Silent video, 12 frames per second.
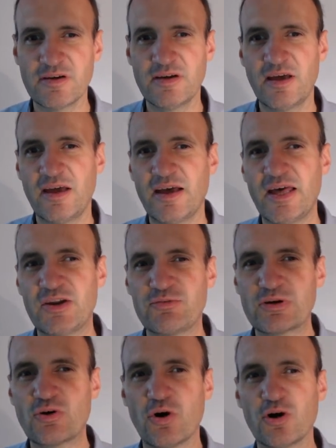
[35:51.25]
And
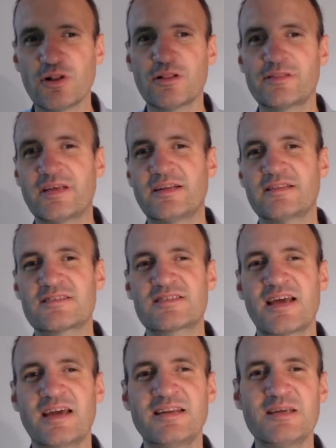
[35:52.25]
recall that it's
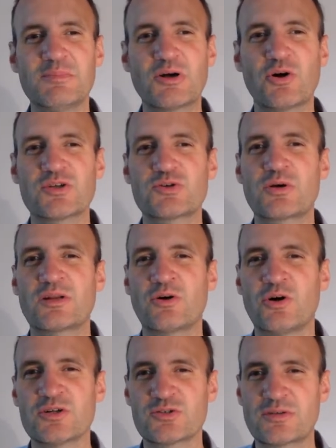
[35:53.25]
handy because you can
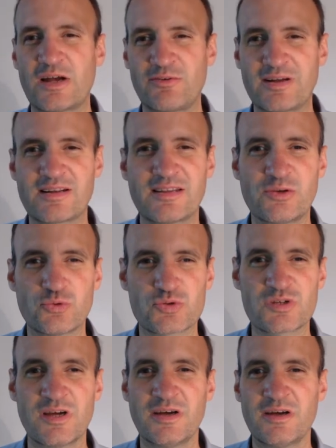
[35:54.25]
also directly use
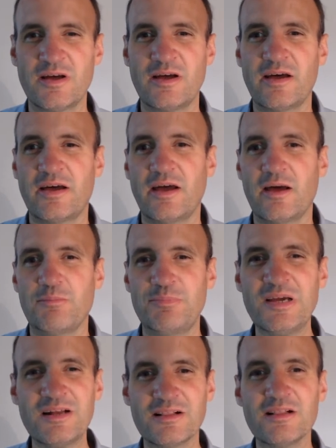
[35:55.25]

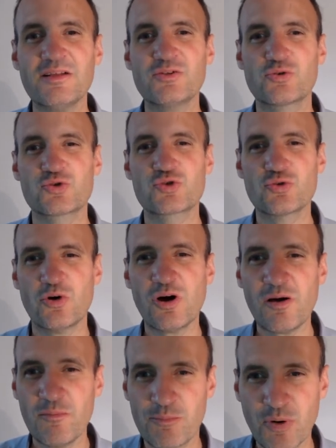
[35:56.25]
Pickle to store
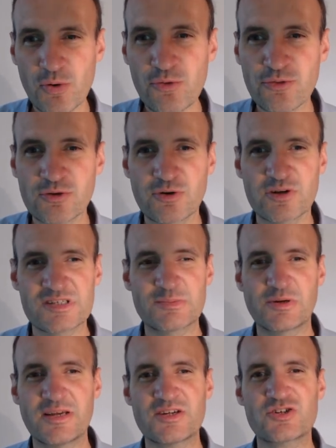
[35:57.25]
both your
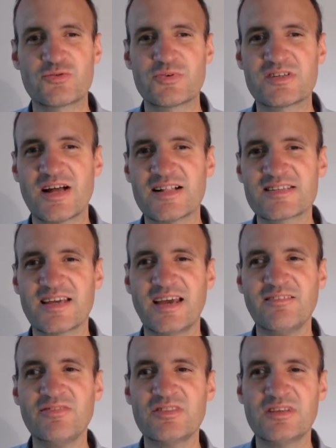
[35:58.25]
simulation results and
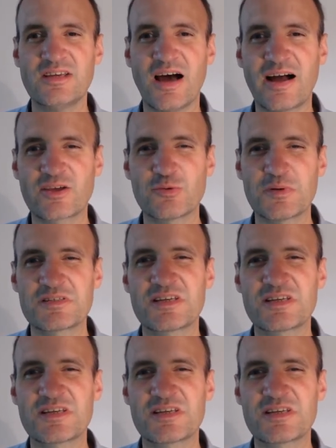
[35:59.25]
the arguments that have